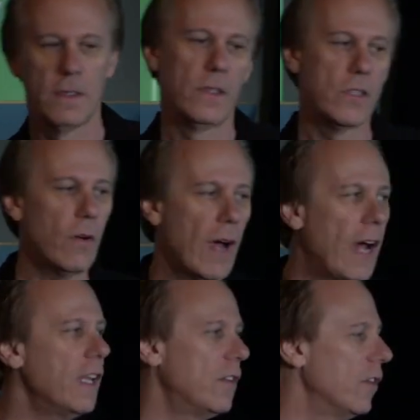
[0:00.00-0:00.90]
So how
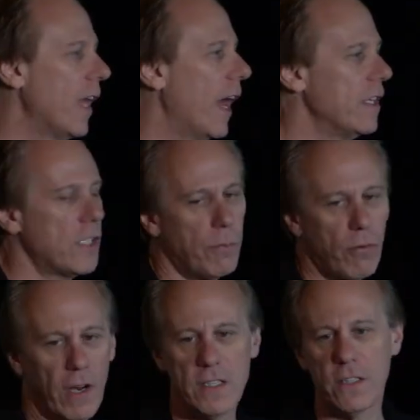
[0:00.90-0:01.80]
do you do that? Is the
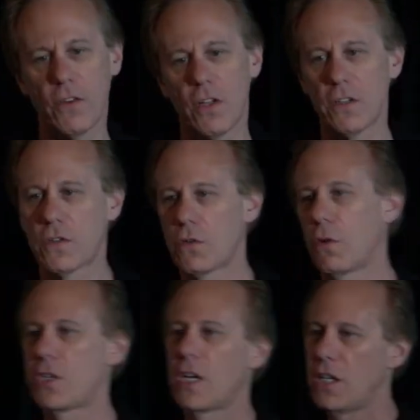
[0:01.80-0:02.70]
price of all this
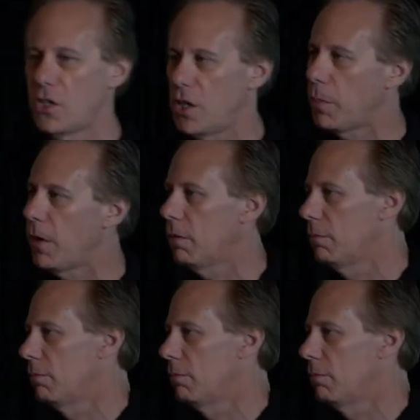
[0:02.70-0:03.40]
storage getting cheaper?